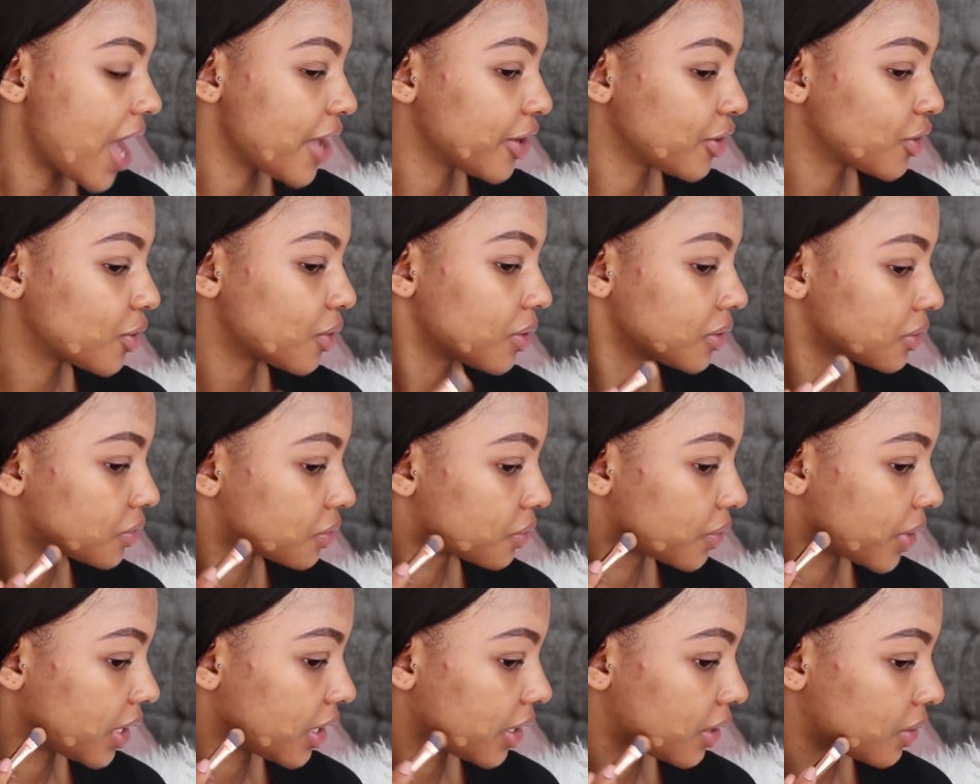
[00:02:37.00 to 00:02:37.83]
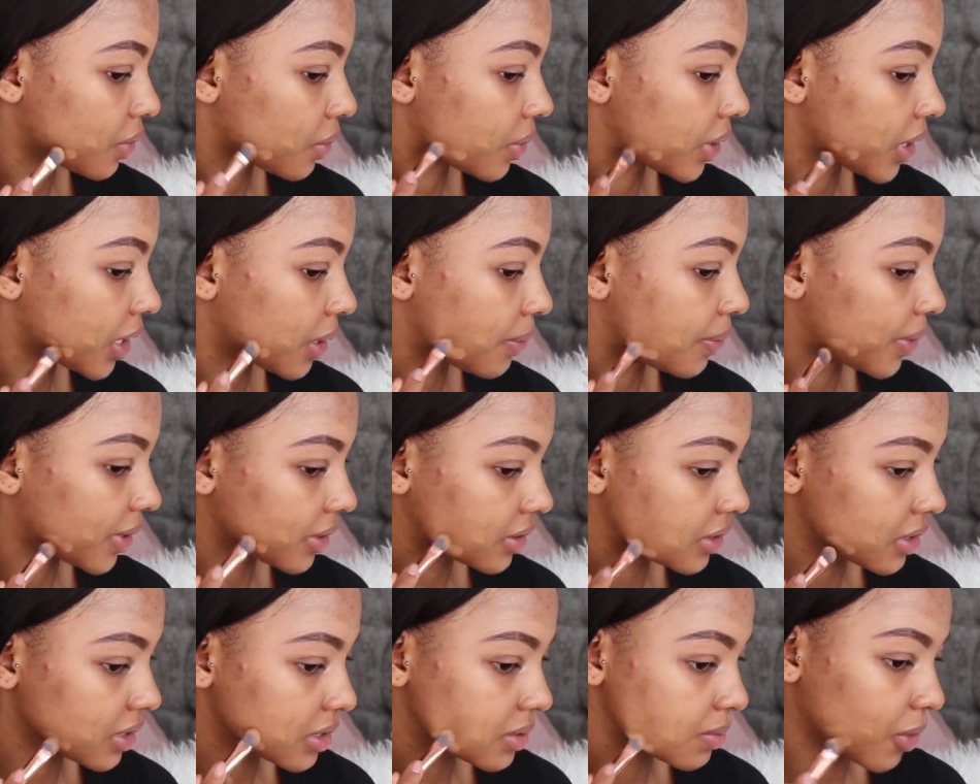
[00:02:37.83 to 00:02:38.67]
And you know what's really annoying
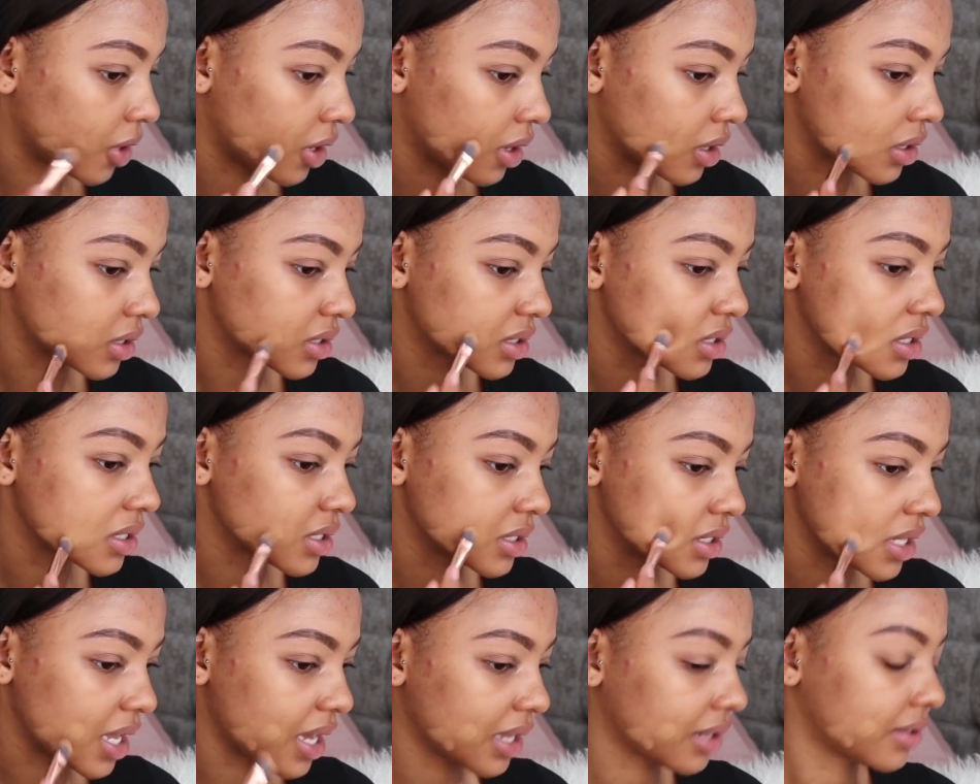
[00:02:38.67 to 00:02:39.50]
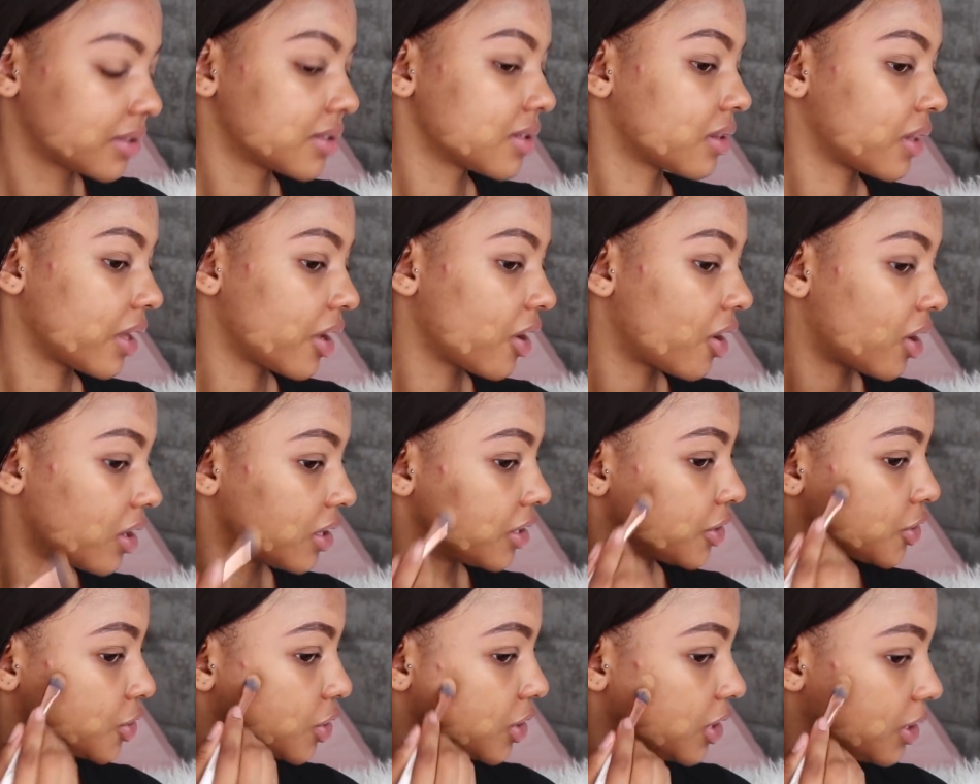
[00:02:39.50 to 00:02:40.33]
about these marks is that they are
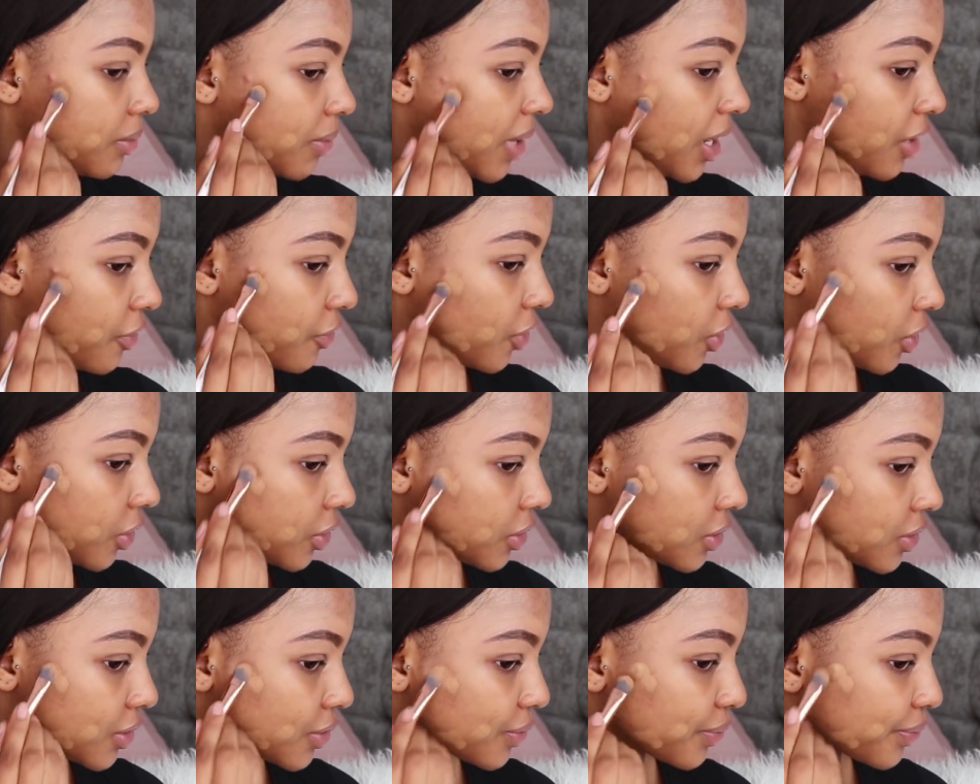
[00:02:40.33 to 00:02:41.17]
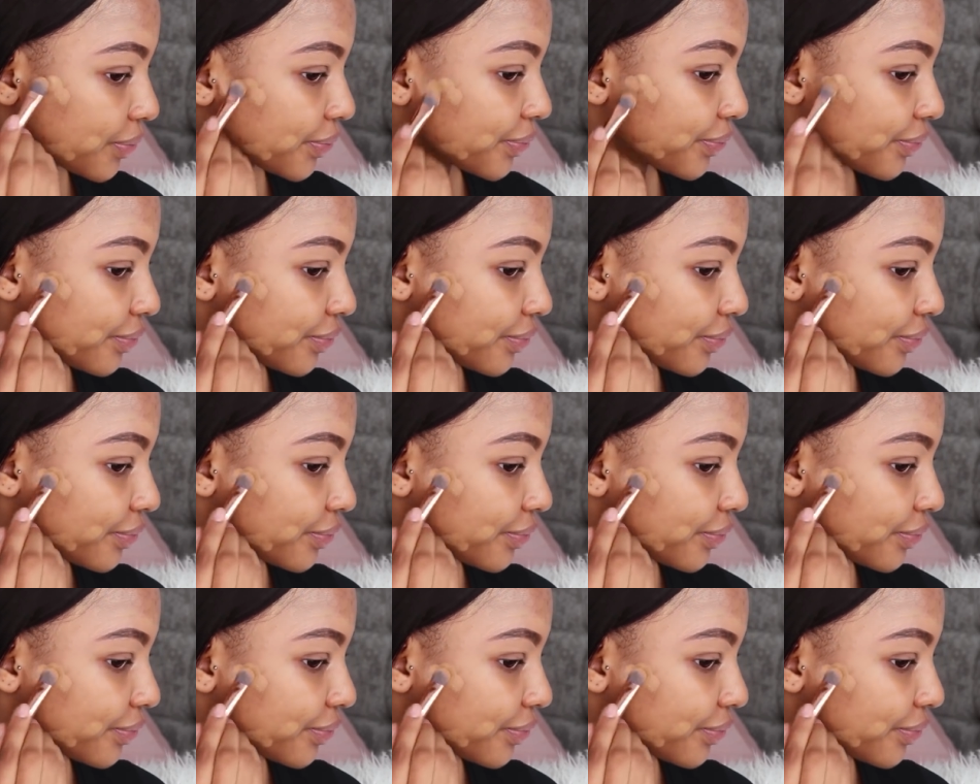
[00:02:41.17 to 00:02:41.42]
literally my fault.